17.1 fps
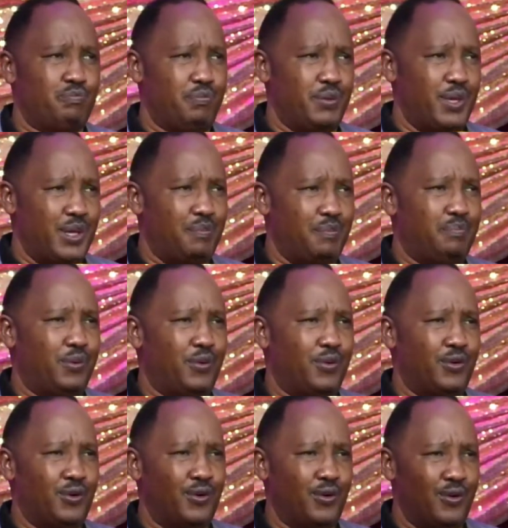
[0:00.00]

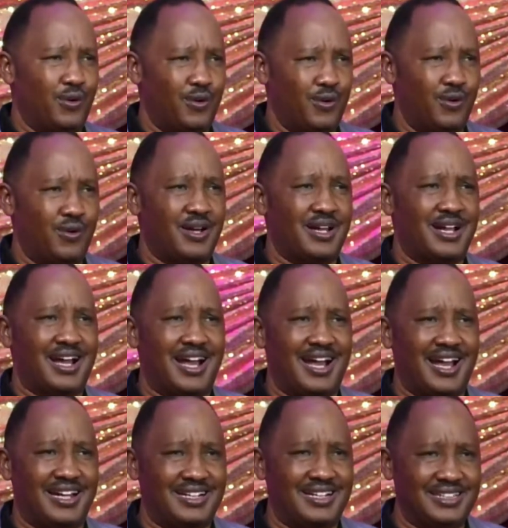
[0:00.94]
people no longer
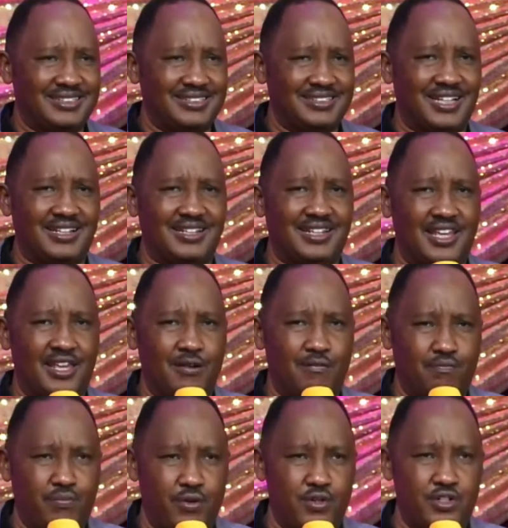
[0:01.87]
understand the
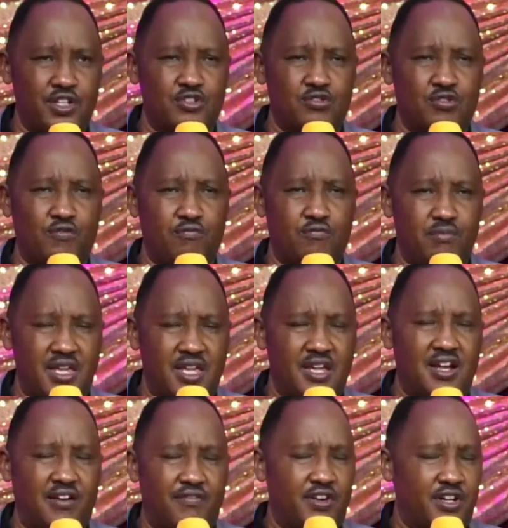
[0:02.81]
importance of being
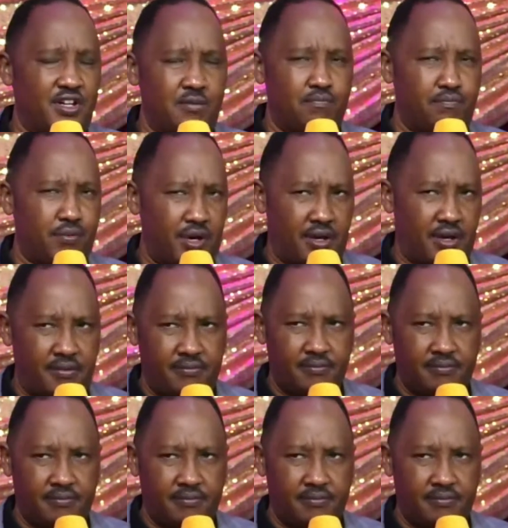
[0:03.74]
covered in prayer